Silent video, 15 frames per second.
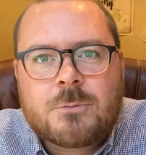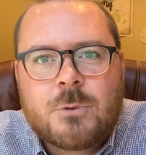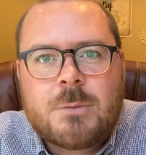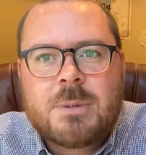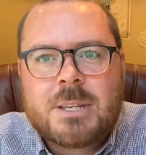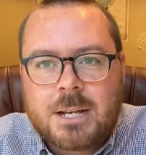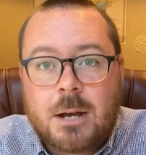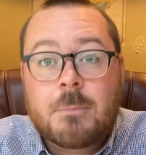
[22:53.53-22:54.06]
We
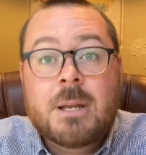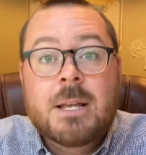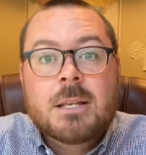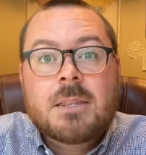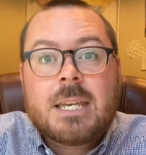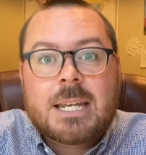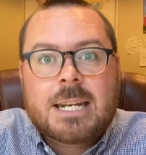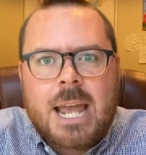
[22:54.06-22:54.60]
become
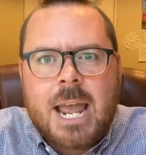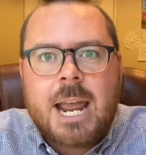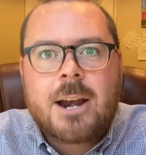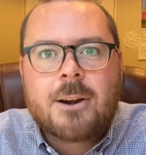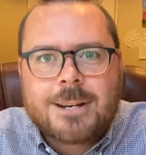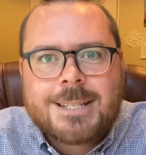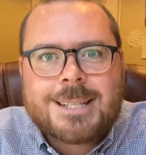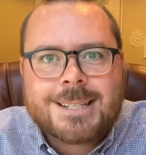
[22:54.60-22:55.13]
the
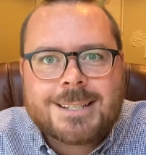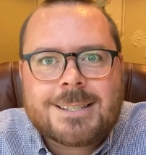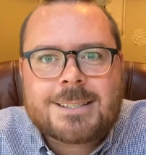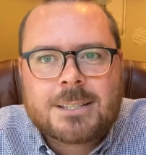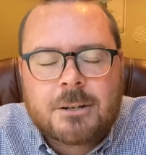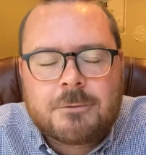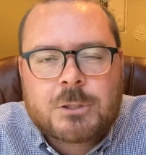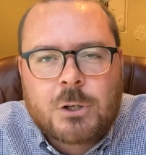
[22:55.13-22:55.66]
inheritance
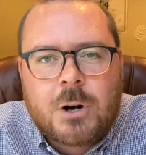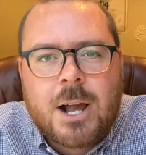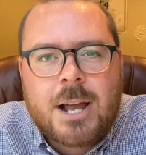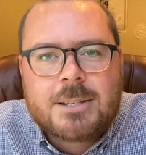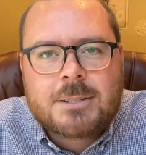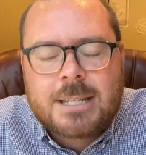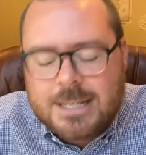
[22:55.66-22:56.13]
of Christ,